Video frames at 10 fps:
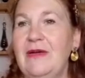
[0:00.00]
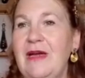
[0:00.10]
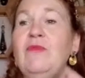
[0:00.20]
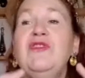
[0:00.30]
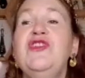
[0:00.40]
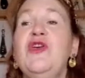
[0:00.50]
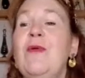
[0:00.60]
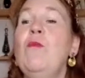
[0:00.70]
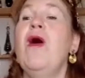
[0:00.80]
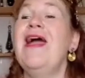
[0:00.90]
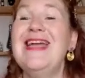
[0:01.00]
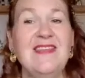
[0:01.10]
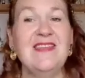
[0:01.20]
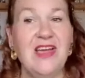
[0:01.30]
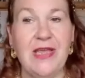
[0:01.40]
then what
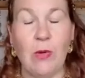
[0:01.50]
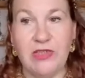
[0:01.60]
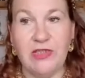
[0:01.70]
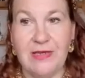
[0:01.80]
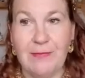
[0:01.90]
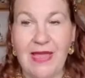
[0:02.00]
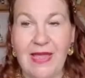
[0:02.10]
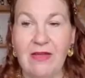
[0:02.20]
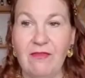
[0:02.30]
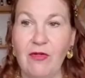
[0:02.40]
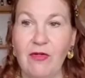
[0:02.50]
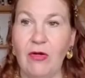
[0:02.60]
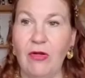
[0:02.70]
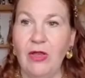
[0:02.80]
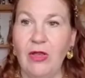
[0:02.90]
is honey? What do they make it
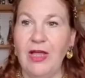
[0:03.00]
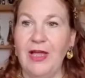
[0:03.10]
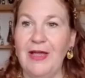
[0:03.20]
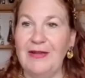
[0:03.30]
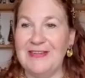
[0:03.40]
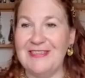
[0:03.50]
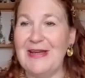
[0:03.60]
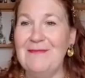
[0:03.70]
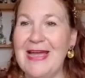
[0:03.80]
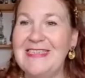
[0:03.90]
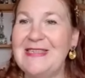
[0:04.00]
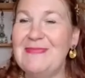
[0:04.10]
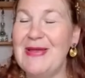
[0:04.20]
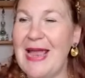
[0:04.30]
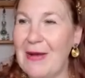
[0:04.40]
for? Because that
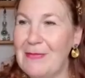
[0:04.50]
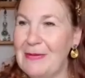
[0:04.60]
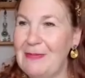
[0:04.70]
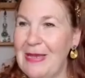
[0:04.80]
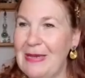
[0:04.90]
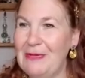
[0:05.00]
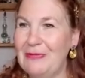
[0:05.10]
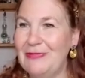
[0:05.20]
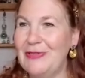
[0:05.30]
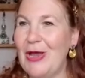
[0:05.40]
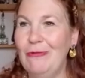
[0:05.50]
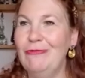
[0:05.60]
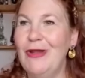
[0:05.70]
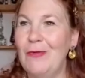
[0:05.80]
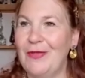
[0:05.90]
amazes me how many people don't
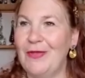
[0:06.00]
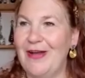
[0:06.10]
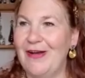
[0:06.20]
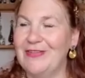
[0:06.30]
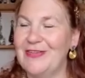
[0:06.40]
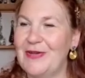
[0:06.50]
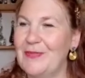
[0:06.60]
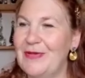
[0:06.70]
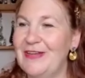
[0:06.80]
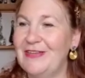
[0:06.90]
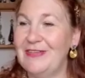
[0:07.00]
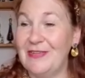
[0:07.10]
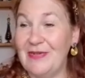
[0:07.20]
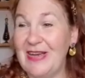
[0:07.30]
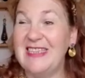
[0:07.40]
know what they are. So
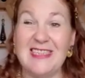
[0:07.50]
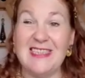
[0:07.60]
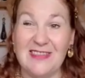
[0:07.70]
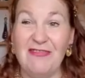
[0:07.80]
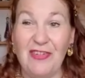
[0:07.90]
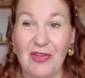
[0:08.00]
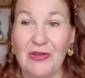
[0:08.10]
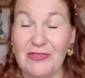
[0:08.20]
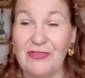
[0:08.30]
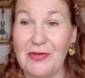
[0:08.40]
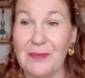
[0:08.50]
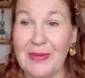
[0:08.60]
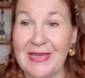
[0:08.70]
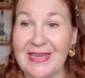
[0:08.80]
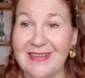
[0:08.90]
it is the food for the
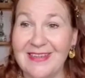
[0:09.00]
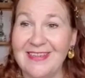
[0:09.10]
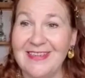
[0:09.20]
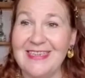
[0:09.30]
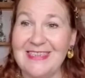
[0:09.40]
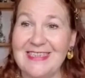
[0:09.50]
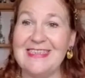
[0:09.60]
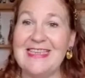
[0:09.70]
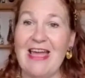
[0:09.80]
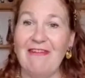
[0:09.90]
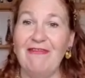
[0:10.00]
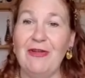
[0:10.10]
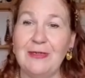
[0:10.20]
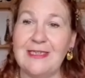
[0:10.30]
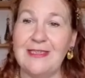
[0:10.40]
bee. It is their
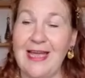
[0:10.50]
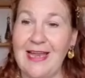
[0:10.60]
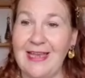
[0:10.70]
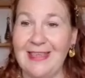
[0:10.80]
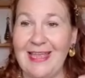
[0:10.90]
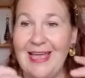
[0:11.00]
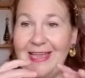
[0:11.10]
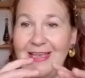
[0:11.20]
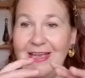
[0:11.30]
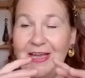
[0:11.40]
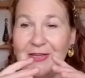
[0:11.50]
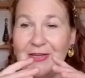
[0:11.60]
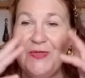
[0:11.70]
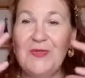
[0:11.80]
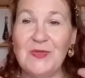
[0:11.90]
food, and they
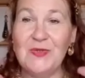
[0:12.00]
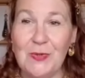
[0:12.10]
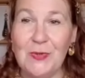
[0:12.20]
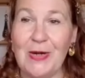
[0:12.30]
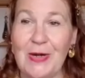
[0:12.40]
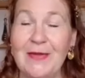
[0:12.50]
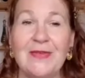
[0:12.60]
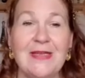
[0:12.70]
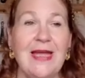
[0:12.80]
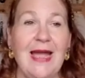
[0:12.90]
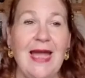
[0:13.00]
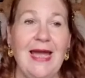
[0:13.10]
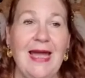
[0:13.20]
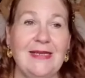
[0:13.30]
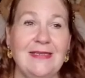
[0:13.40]
store it,
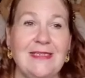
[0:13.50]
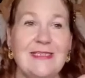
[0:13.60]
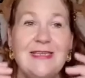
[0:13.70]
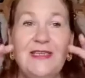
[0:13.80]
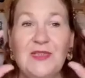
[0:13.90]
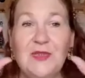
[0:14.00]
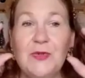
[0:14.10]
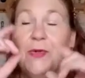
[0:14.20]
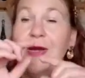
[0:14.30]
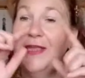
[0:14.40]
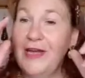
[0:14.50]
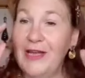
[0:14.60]
and they store it in the